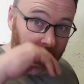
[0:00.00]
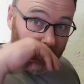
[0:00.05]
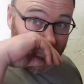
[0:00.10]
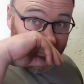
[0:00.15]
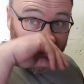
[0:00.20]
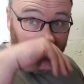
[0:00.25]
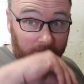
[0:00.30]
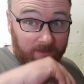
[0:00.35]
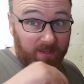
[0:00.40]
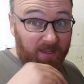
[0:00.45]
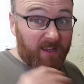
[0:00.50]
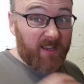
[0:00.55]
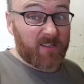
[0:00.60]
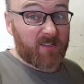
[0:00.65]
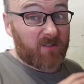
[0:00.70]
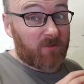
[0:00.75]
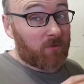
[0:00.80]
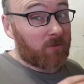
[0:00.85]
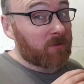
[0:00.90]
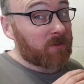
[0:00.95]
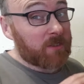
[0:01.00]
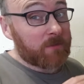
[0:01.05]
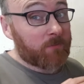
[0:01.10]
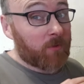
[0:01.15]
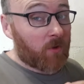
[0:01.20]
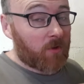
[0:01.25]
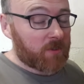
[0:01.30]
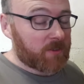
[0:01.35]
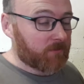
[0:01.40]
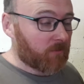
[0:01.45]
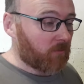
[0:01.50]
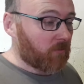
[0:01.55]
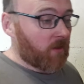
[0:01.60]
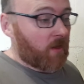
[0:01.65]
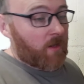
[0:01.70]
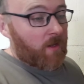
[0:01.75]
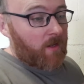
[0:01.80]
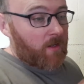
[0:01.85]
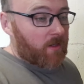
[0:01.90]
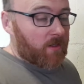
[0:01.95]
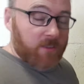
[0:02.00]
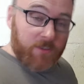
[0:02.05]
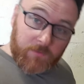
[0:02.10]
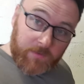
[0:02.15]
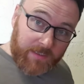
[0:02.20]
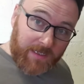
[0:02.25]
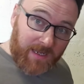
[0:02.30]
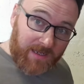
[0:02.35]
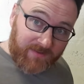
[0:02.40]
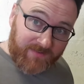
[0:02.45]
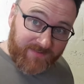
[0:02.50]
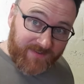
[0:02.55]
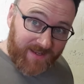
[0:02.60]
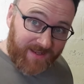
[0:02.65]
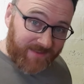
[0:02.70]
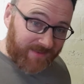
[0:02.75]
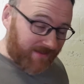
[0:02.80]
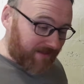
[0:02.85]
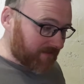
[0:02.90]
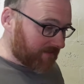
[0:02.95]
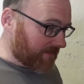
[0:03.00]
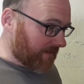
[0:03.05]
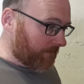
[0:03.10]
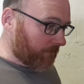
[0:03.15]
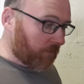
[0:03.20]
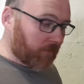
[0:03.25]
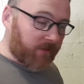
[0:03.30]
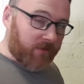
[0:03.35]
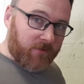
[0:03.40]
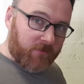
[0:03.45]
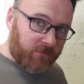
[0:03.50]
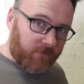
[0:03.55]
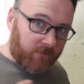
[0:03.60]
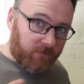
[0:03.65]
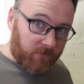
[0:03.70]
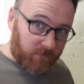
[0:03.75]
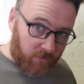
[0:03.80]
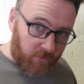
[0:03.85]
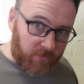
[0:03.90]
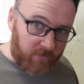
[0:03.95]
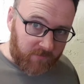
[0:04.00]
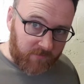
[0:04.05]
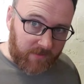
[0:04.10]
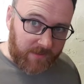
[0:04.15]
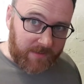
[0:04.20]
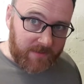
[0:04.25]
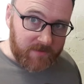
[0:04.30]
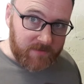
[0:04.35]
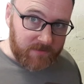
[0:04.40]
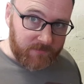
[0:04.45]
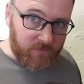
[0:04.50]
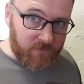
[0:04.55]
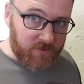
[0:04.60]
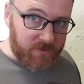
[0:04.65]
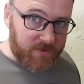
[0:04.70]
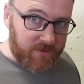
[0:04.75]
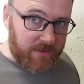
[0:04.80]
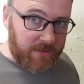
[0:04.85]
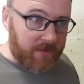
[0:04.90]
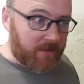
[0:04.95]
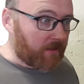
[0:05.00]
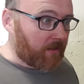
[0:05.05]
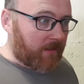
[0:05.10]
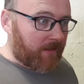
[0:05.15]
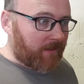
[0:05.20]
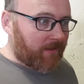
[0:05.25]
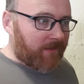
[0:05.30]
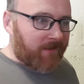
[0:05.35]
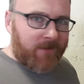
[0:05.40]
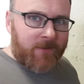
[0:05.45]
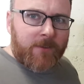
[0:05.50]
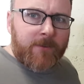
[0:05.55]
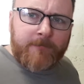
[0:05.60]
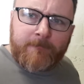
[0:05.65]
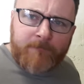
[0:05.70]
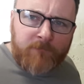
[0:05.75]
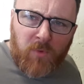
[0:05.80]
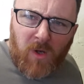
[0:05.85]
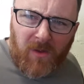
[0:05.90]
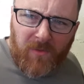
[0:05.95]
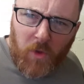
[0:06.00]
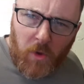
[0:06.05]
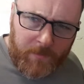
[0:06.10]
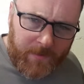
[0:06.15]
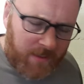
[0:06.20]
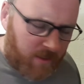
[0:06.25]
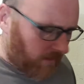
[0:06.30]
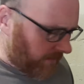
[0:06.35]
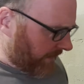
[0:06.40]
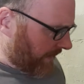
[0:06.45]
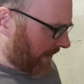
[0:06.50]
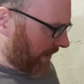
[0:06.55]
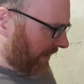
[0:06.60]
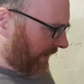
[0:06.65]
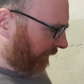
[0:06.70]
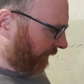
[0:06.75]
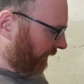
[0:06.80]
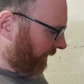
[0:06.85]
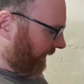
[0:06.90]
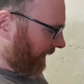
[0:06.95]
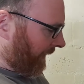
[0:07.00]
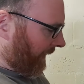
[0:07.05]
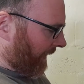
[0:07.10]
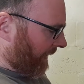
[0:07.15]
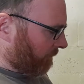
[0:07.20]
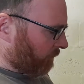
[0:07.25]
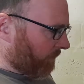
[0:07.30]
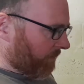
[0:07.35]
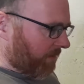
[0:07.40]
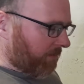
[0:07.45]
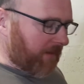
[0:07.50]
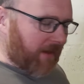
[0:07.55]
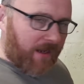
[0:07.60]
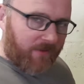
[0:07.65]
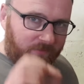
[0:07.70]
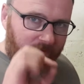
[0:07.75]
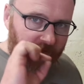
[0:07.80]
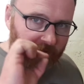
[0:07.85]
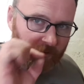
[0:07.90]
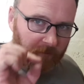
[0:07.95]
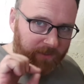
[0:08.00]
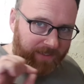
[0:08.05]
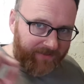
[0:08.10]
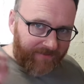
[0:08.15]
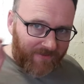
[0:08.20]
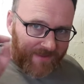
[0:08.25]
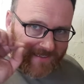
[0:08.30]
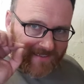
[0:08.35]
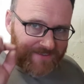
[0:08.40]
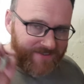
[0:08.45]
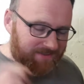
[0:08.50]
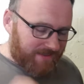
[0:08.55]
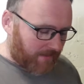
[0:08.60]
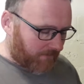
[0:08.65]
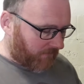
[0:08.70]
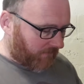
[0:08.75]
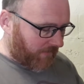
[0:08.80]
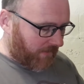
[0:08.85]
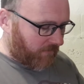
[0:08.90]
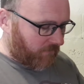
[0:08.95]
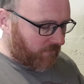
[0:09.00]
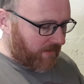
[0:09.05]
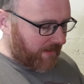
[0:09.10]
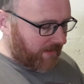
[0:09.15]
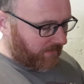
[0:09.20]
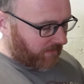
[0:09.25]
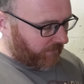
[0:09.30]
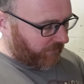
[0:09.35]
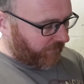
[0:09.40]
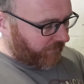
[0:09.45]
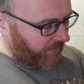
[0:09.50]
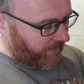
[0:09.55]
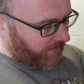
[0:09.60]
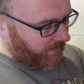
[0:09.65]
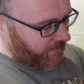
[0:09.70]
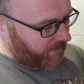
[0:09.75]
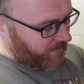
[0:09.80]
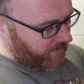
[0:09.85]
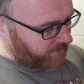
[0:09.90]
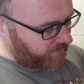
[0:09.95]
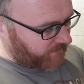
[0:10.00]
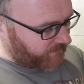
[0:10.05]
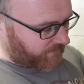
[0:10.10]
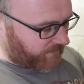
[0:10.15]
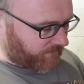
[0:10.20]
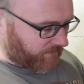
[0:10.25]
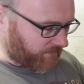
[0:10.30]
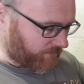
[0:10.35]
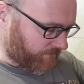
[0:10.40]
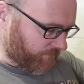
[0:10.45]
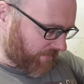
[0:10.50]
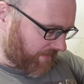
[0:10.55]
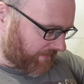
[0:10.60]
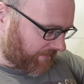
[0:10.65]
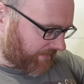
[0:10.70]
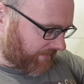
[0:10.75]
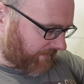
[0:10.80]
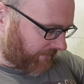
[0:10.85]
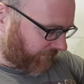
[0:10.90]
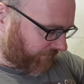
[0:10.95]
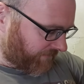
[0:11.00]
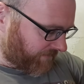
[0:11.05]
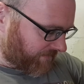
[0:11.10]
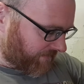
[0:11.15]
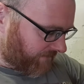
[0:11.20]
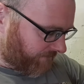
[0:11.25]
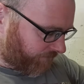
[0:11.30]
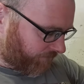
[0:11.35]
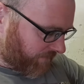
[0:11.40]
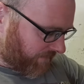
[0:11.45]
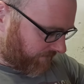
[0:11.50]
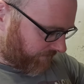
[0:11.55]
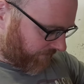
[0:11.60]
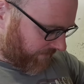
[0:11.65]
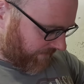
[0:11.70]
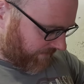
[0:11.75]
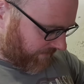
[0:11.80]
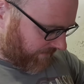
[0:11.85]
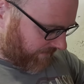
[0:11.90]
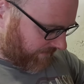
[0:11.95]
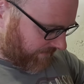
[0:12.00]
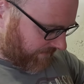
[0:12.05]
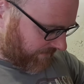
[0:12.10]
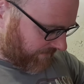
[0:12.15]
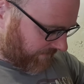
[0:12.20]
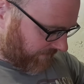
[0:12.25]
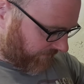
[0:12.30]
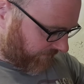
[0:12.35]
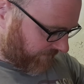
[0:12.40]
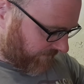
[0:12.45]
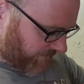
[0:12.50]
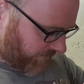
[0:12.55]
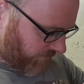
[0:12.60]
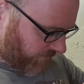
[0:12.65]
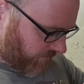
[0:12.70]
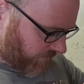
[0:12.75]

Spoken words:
we're going to take it as close as possible so we can get a sand and a skim on it so it looks like it's supposed to, well, not be cut in half. We'll maybe have to do a wee light skim of our regular filler just to make the difference up, but I think this stuff still